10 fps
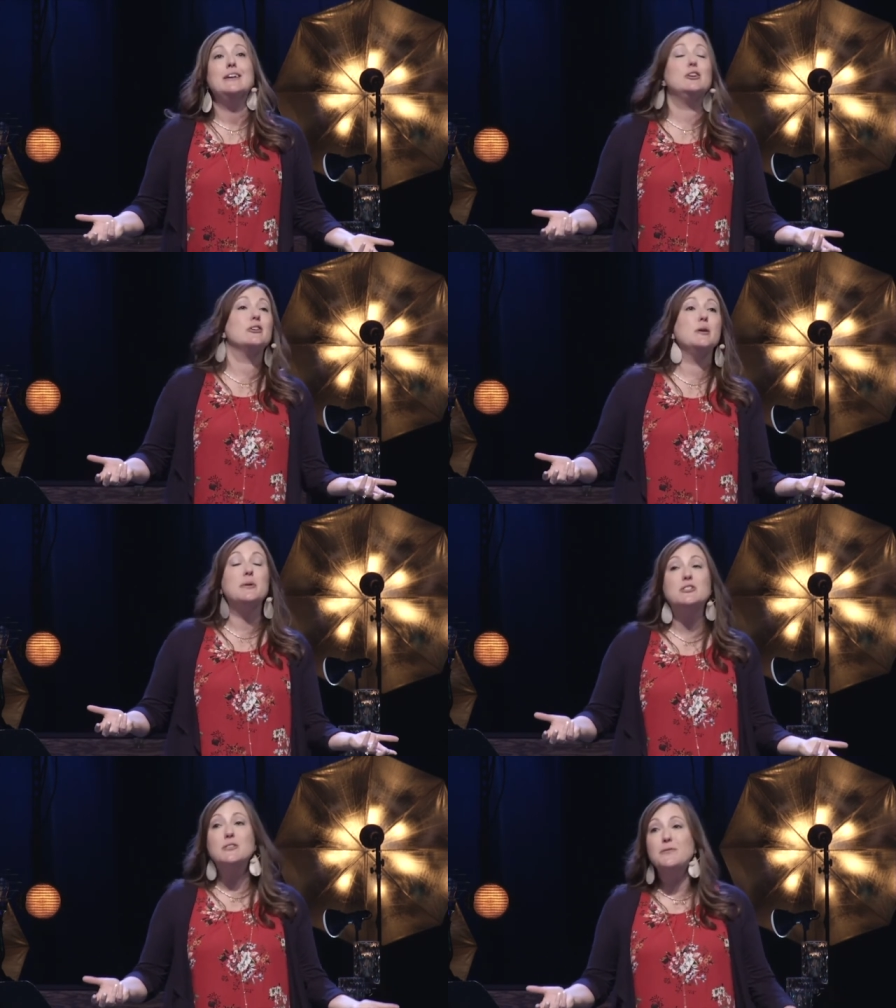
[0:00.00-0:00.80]
You're gonna
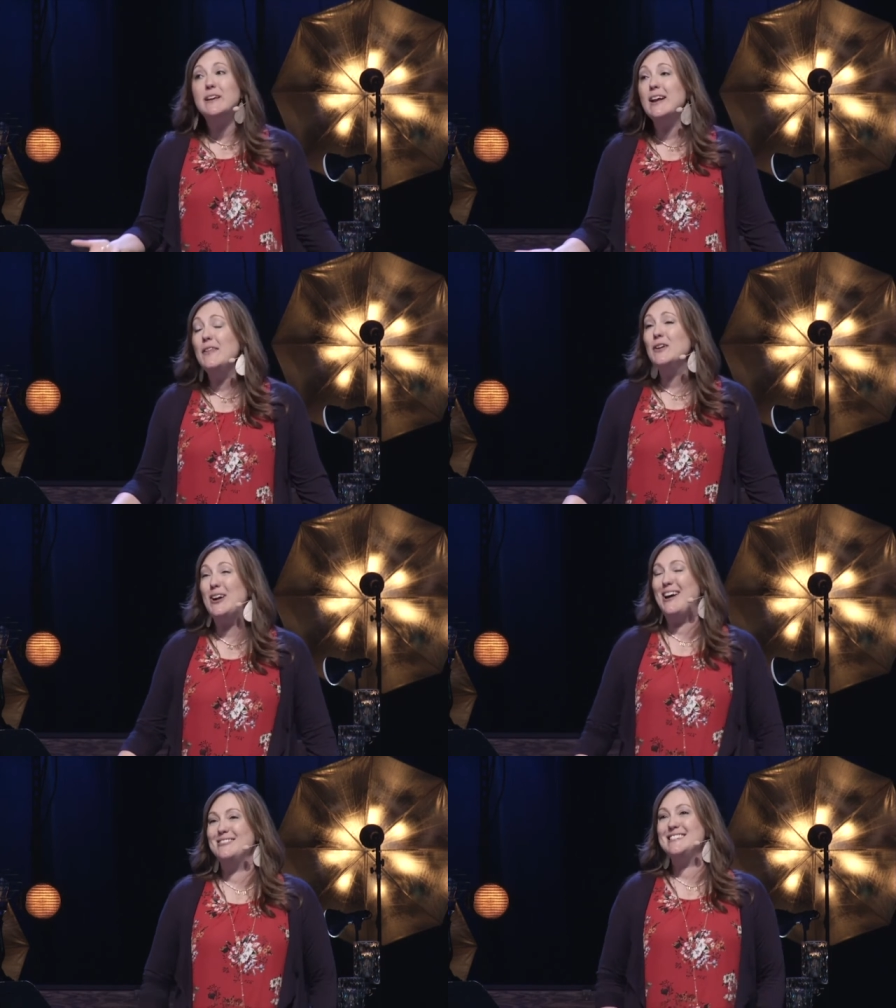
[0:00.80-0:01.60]
put your feet on the
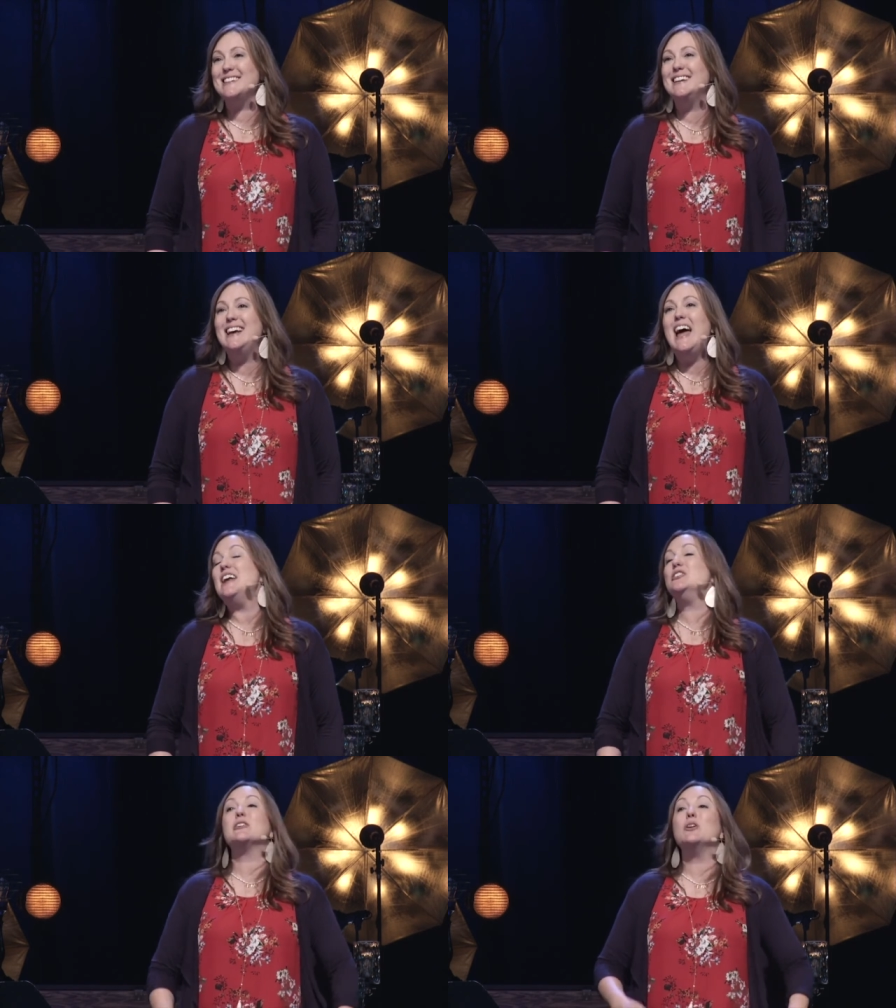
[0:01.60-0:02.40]
ground
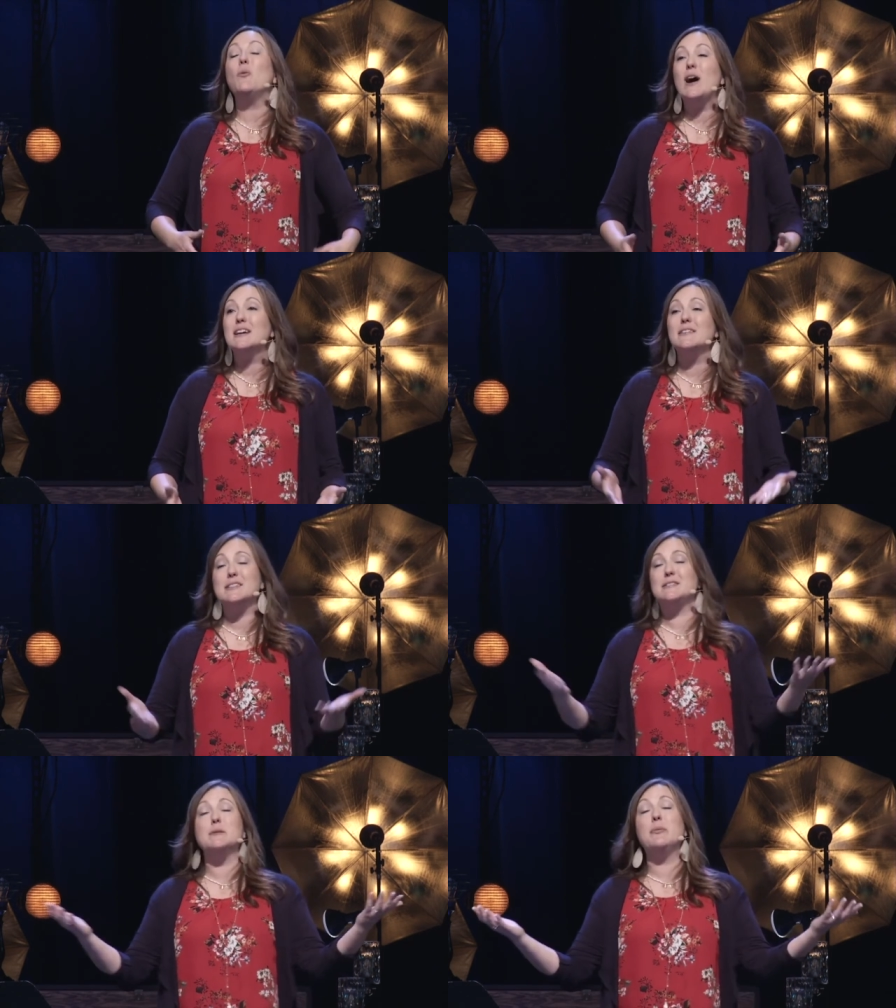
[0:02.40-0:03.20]
and you're gonna walk
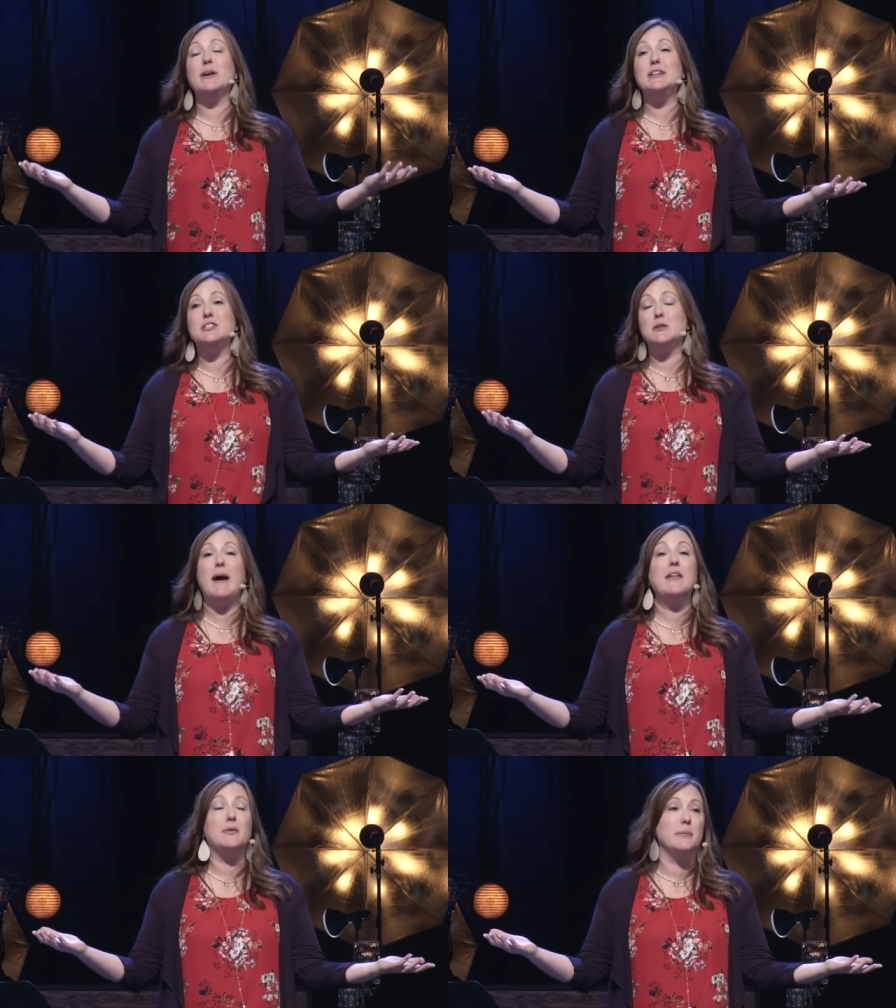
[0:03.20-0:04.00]
at some point to the
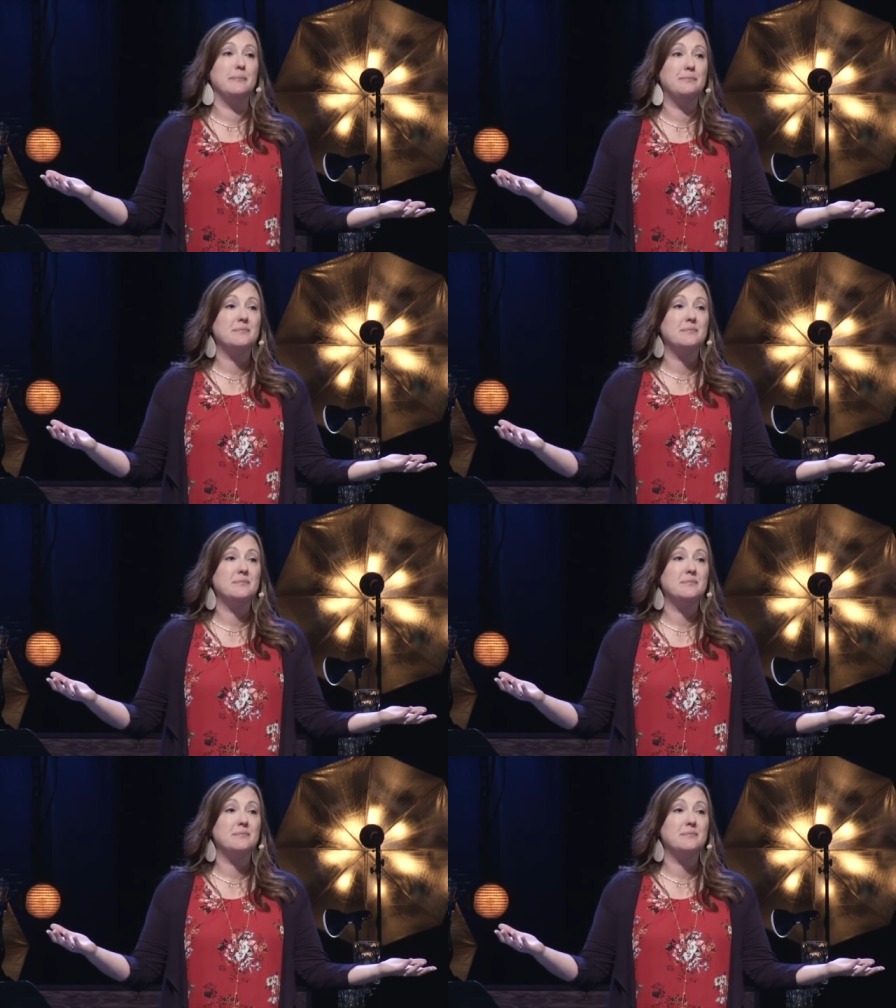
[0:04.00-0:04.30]
bathroom.